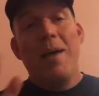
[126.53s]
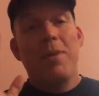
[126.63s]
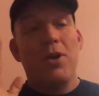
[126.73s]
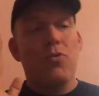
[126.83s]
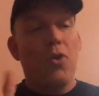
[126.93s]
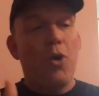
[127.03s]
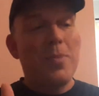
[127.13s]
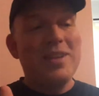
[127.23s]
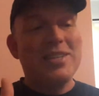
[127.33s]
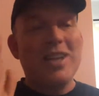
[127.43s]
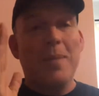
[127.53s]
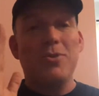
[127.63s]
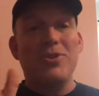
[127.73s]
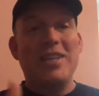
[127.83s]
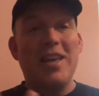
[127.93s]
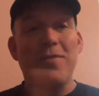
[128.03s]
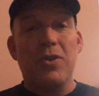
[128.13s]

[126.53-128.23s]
But in Romans chapter 10,